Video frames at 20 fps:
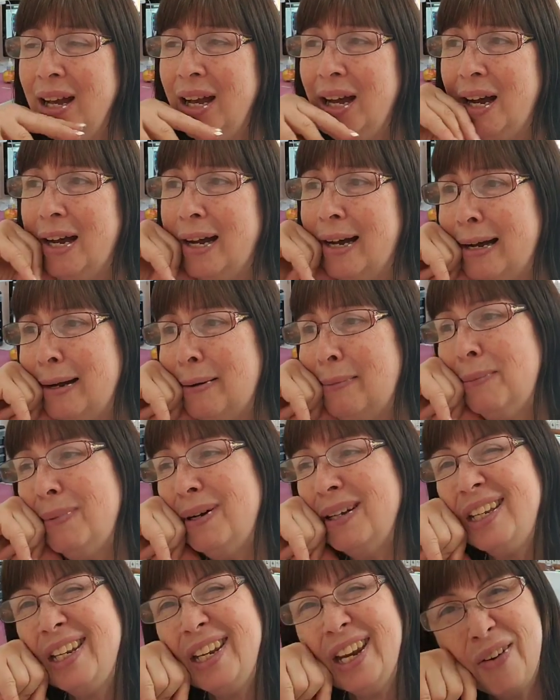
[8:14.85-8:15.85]
Um,
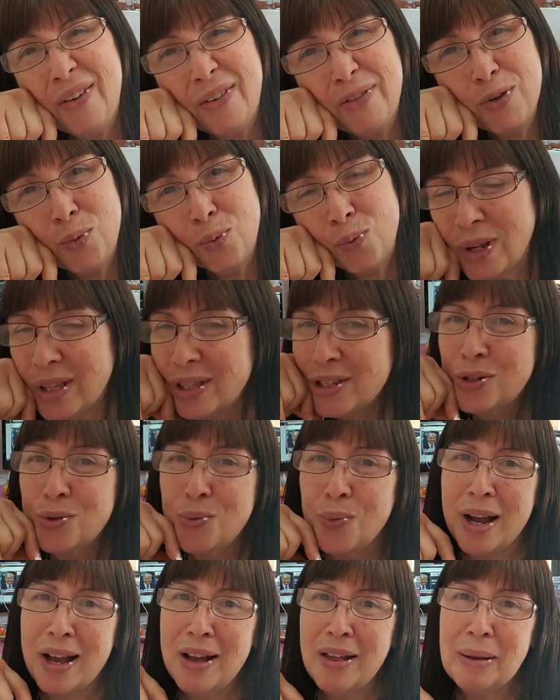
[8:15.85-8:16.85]
you know, every once in a
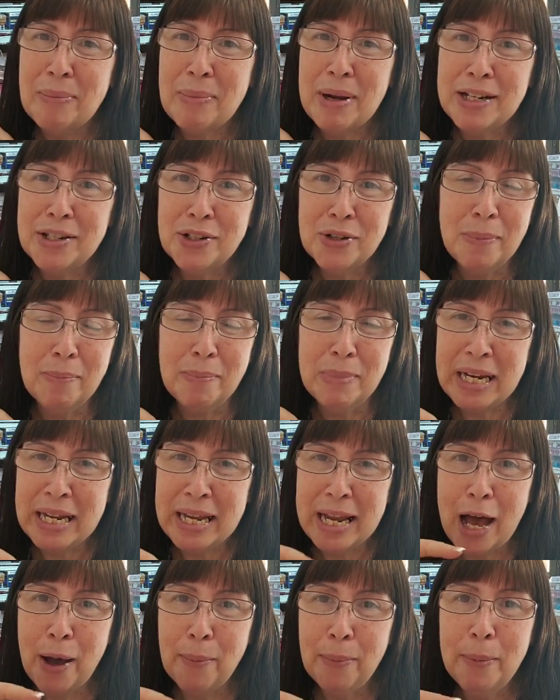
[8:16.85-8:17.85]
while I might do a mini
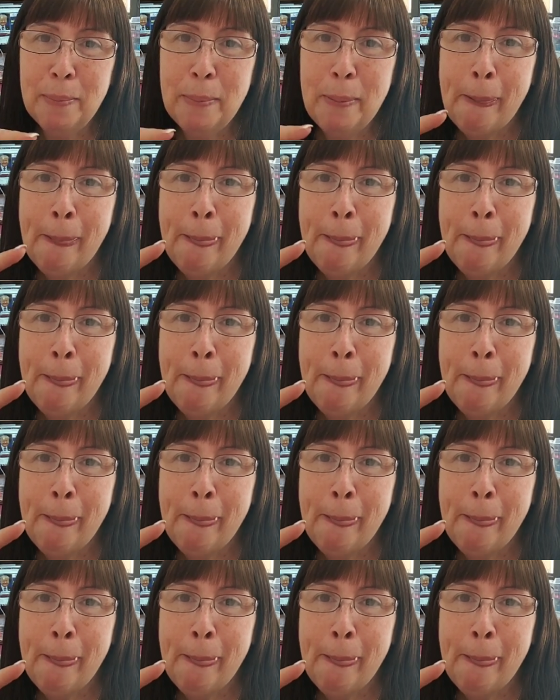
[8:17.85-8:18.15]
album.